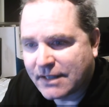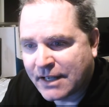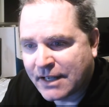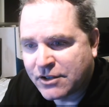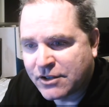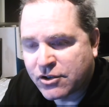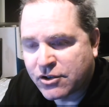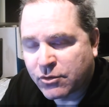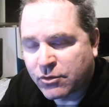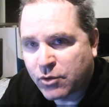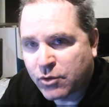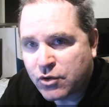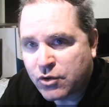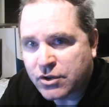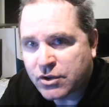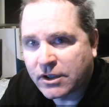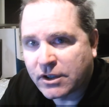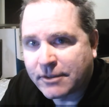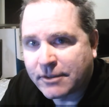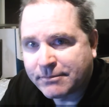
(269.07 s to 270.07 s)
in
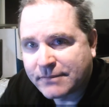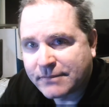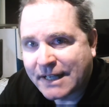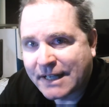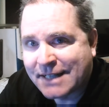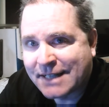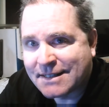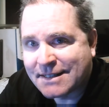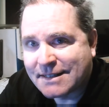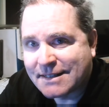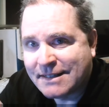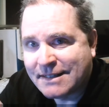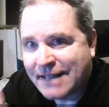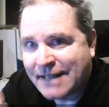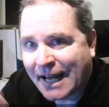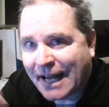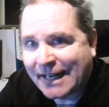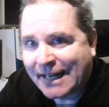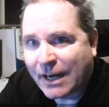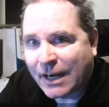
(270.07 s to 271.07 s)
Jerusalem it's
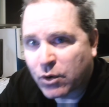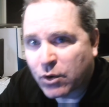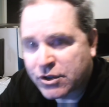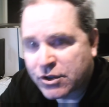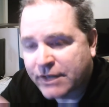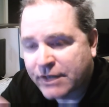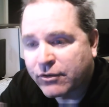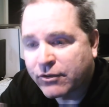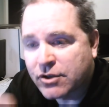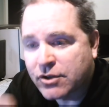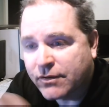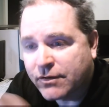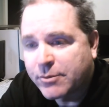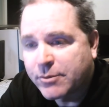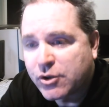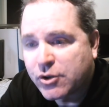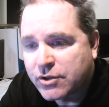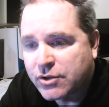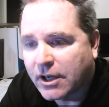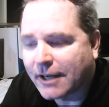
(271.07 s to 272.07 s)
nine hour difference
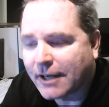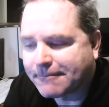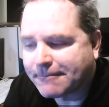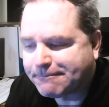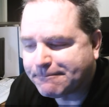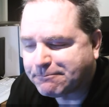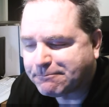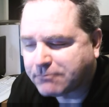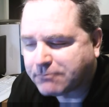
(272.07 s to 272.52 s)
from Utah.